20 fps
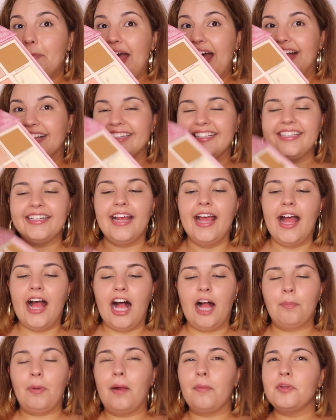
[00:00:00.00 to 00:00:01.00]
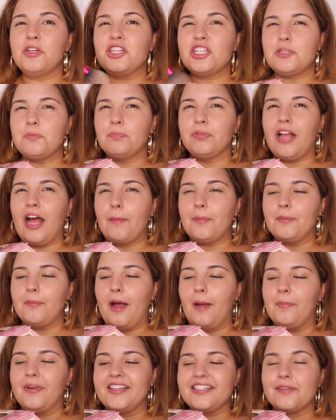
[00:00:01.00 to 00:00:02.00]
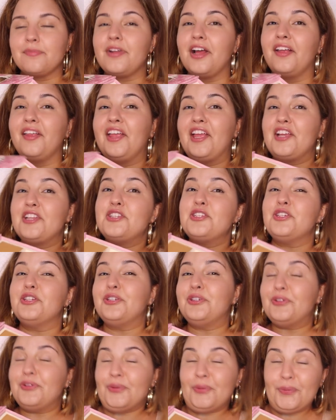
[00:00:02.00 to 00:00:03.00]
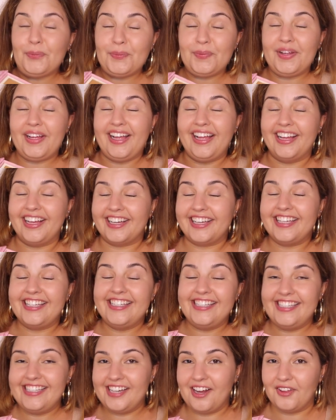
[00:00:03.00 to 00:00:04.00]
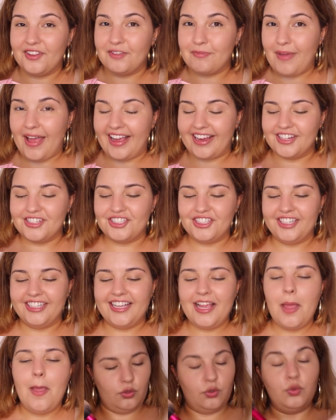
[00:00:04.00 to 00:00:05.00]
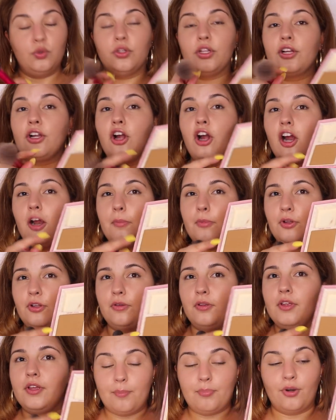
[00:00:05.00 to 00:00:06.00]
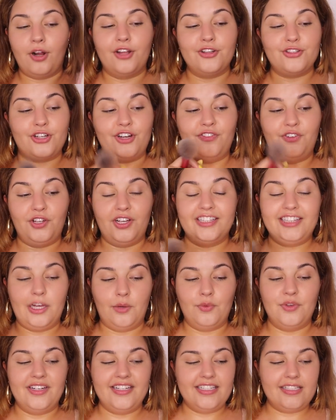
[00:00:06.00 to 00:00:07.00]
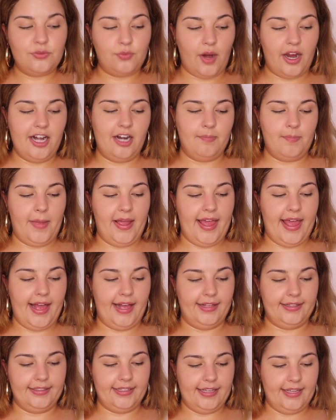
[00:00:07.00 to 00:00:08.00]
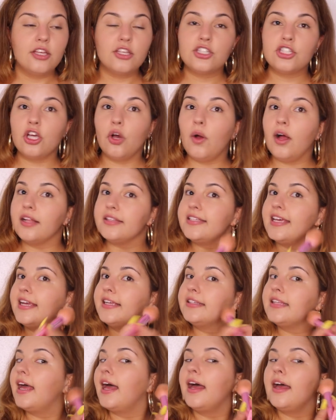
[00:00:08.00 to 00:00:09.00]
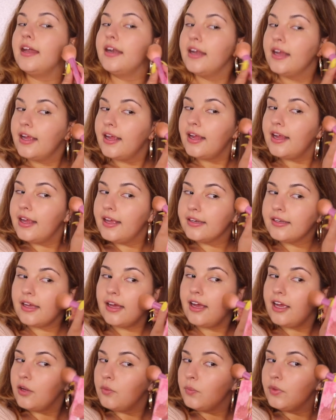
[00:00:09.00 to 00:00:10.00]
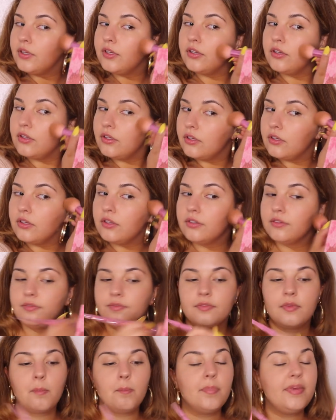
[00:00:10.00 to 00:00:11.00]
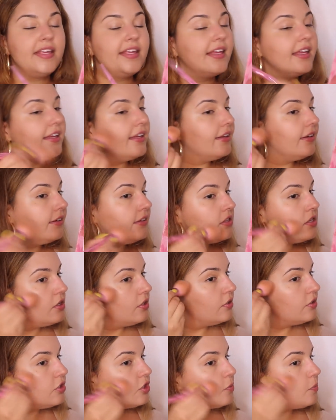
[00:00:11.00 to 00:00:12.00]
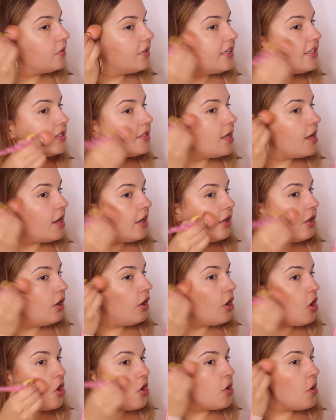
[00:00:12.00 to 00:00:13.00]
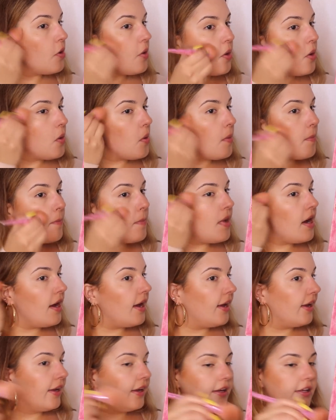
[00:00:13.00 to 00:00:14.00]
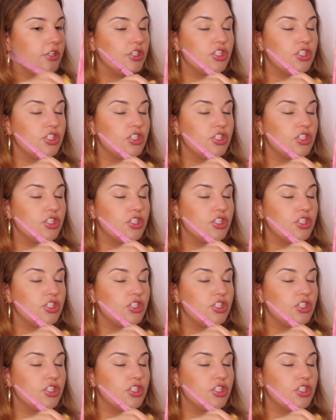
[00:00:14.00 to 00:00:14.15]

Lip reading: palette. I'll probably just plop them out because I'm not like too keen on the packaging. Hoola Caramel Bronzer, I feel like that one is right up my alley. So I'll take that and I will begin to place that on my